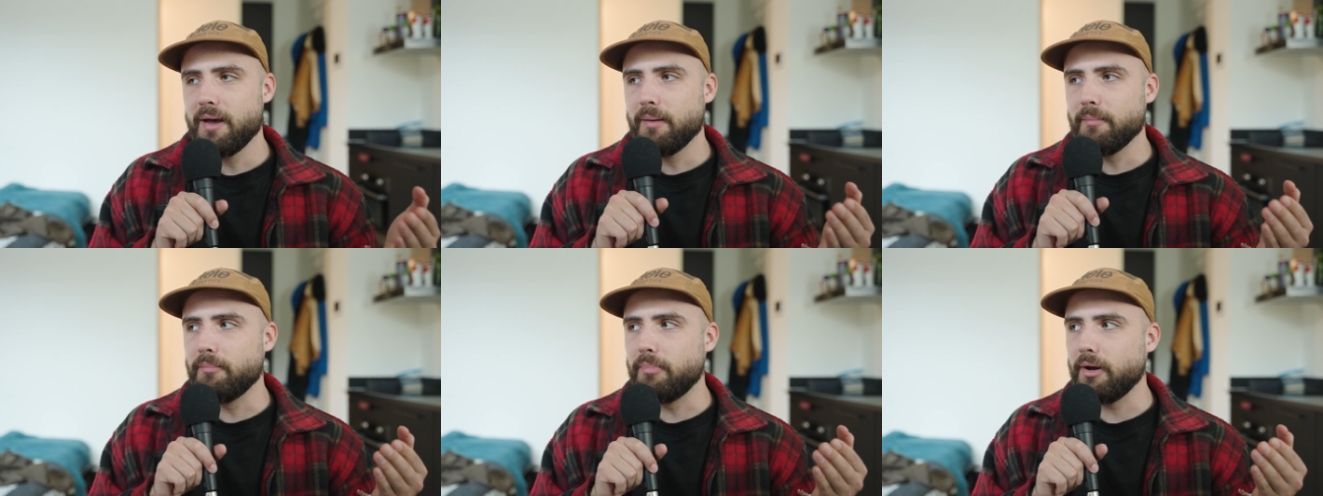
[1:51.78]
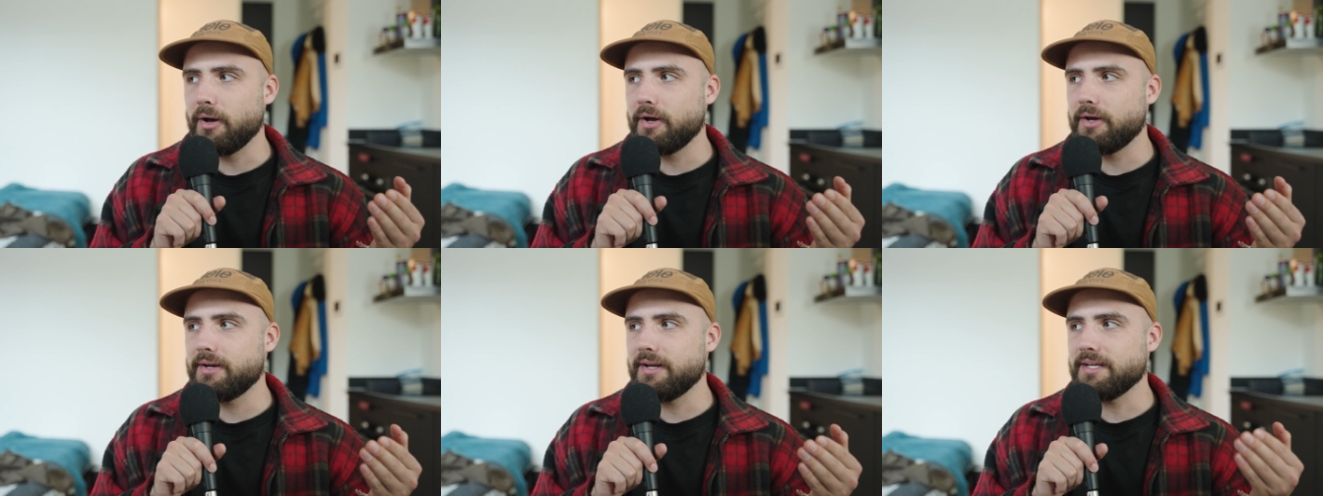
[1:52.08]

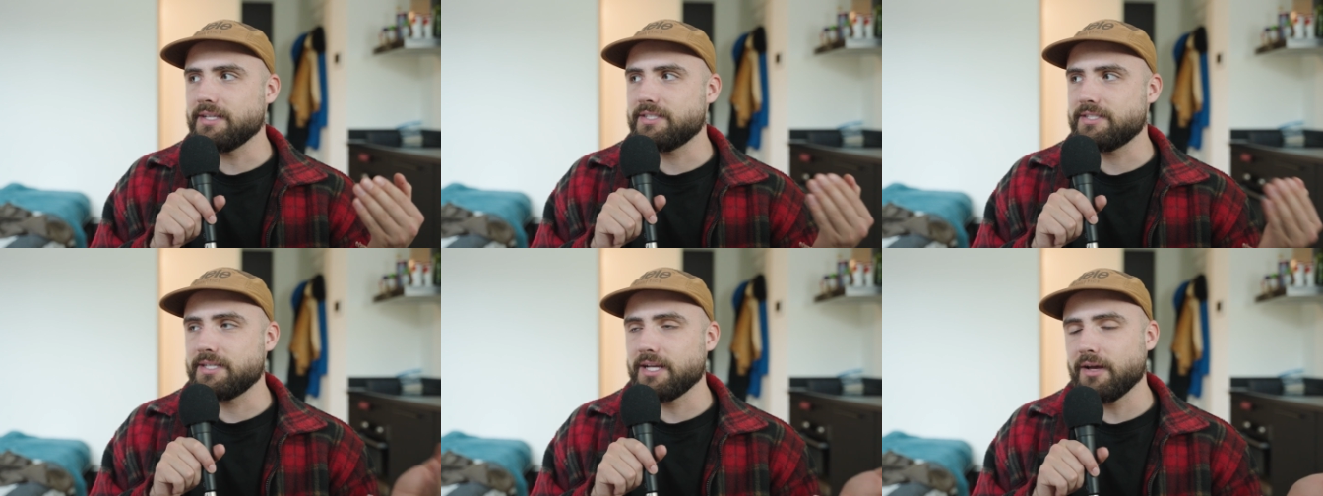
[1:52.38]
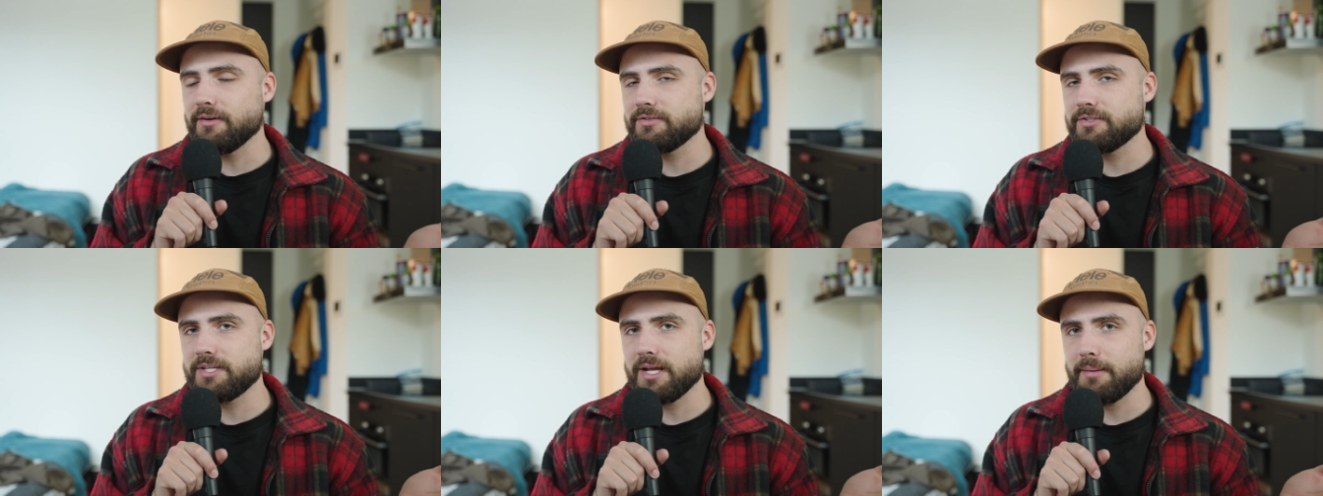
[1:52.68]
but
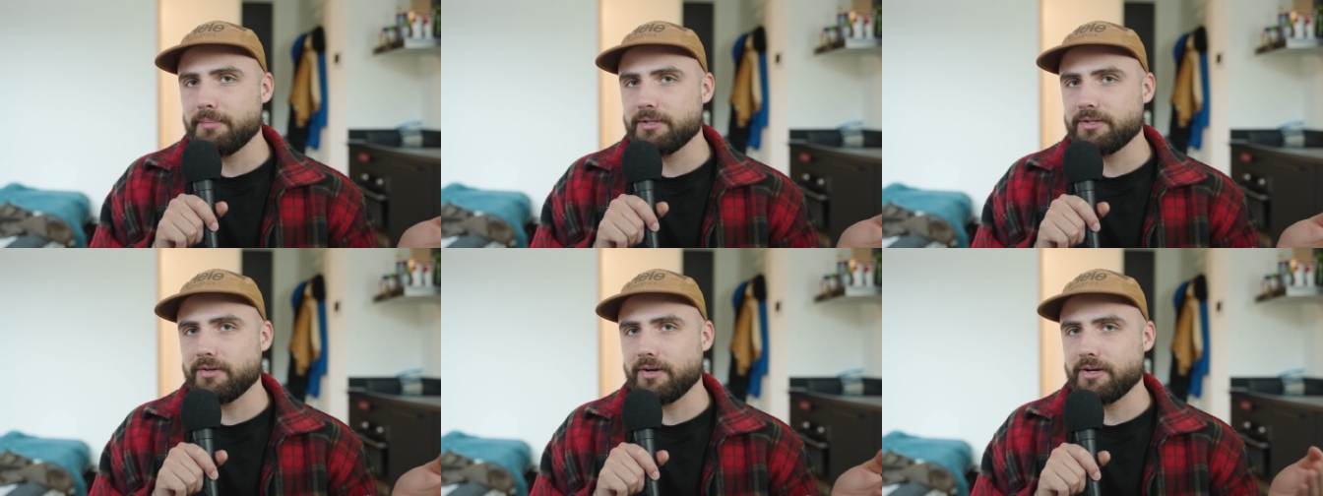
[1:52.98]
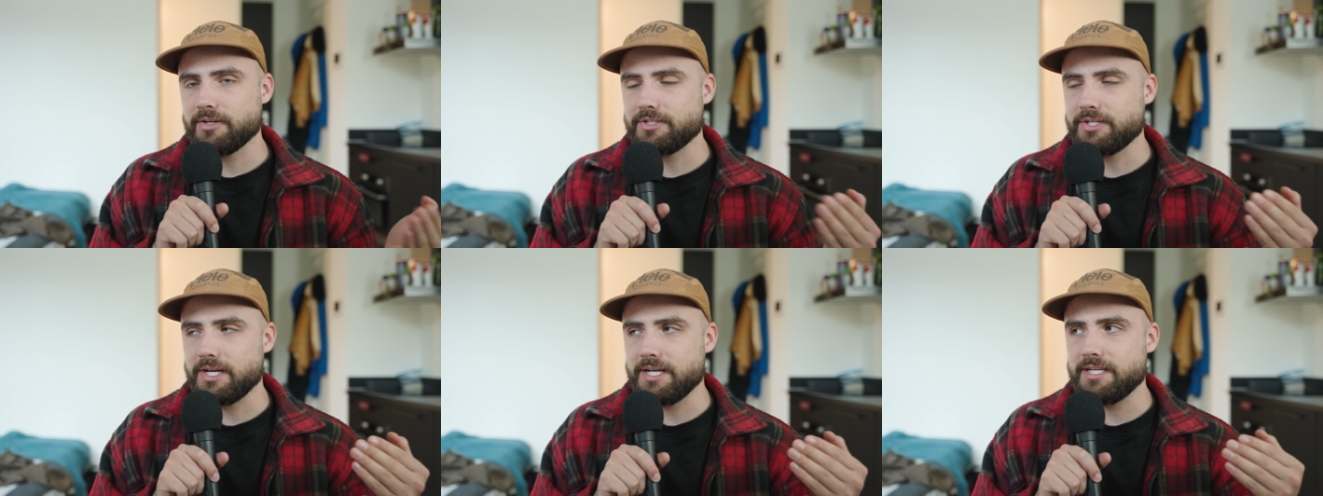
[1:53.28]

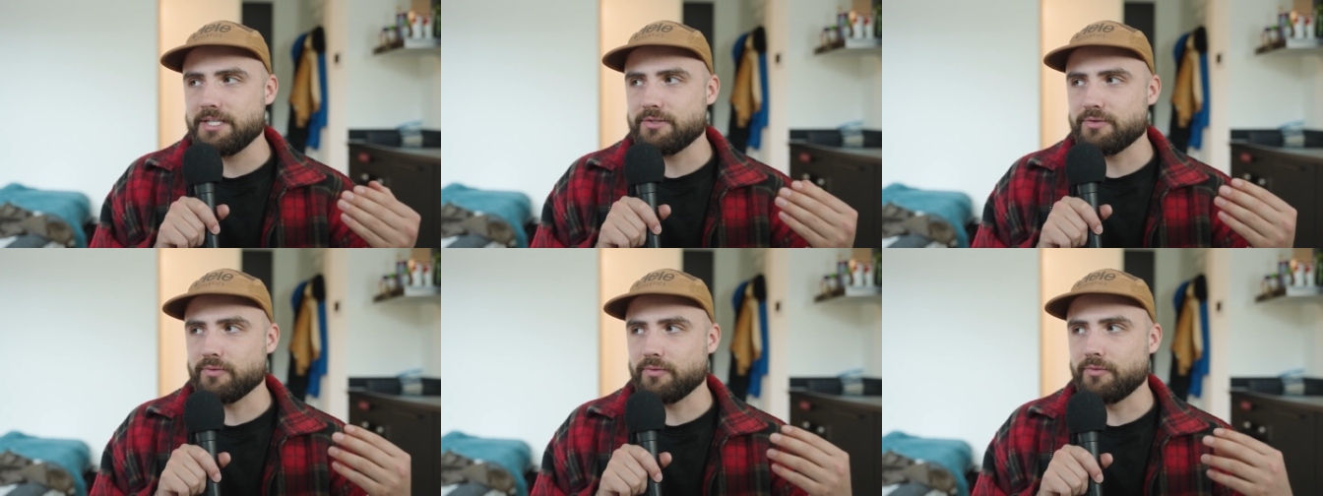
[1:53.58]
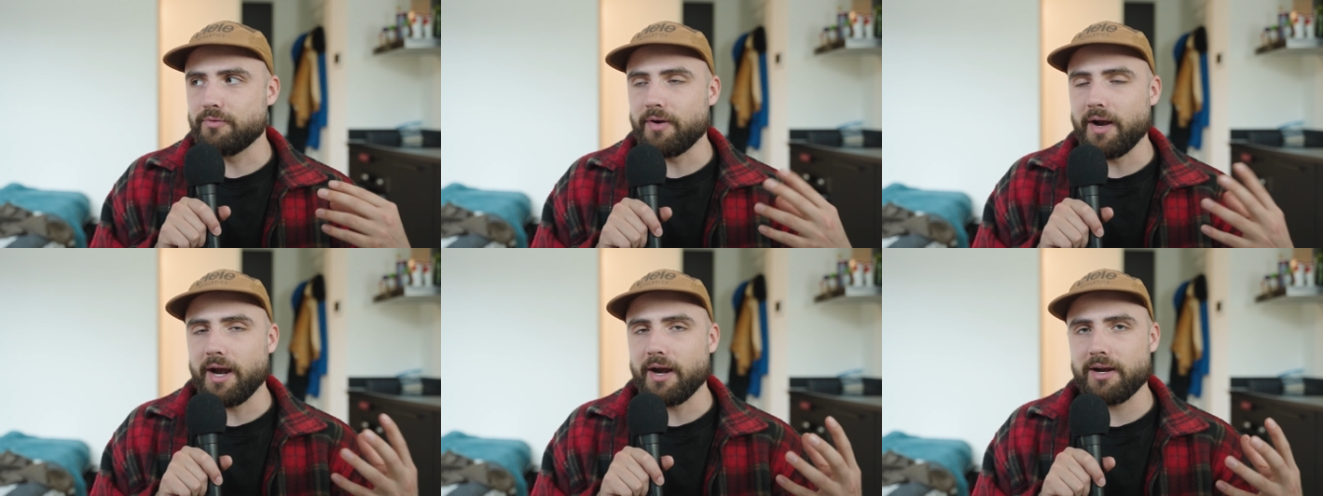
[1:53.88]
self-sabotage is
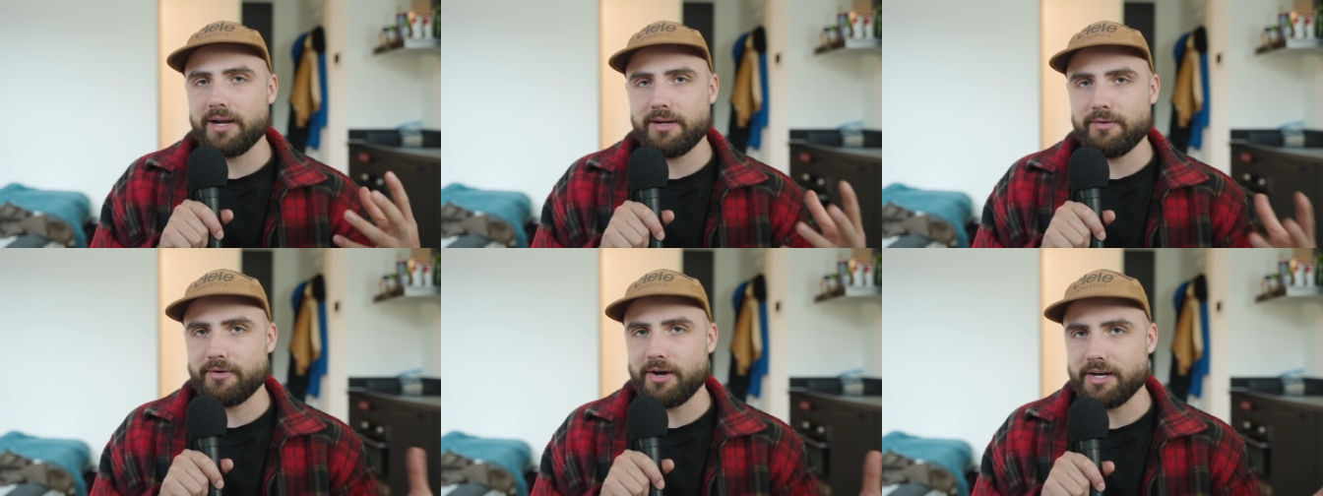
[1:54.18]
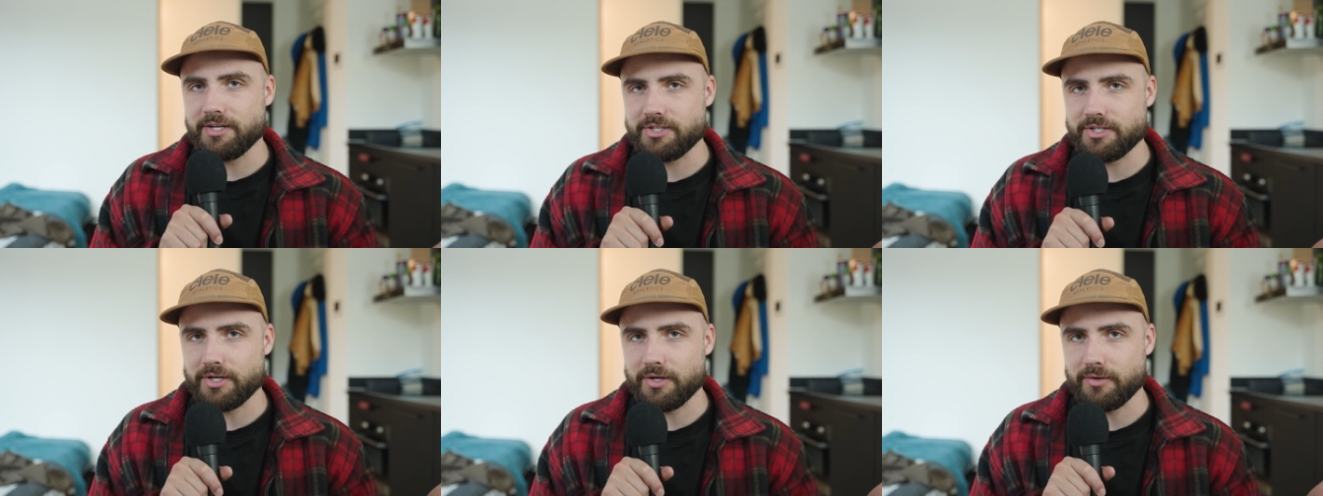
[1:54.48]
rarely
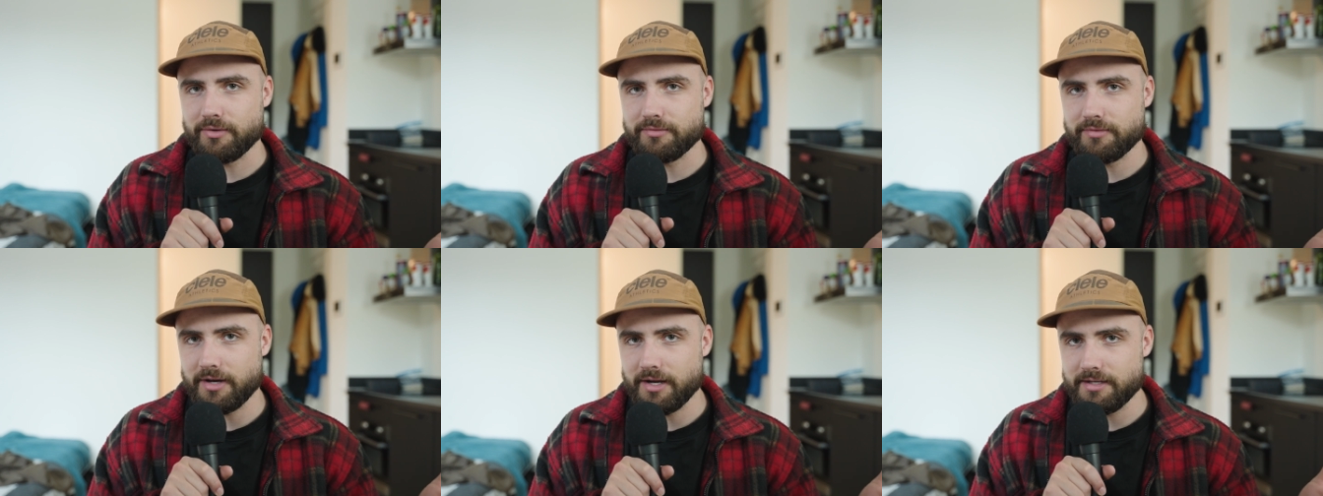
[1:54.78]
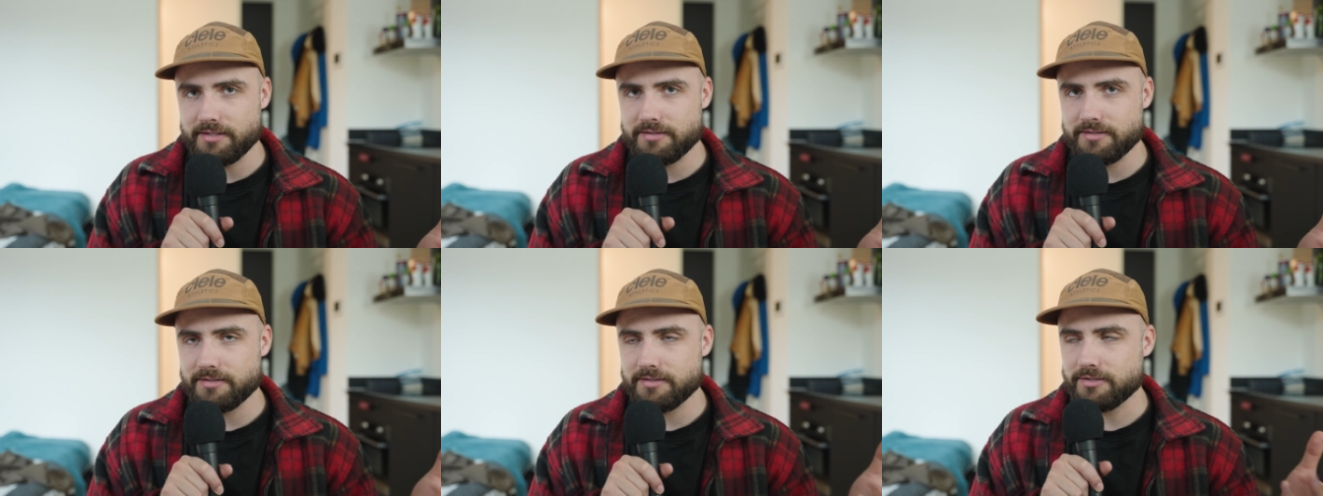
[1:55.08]
rational,
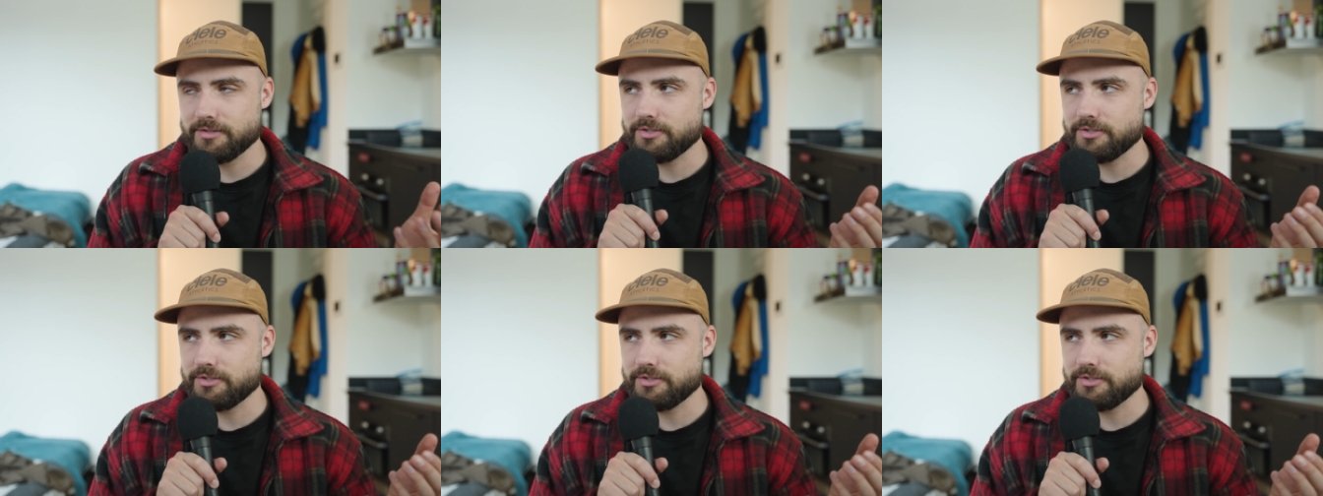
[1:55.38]
right?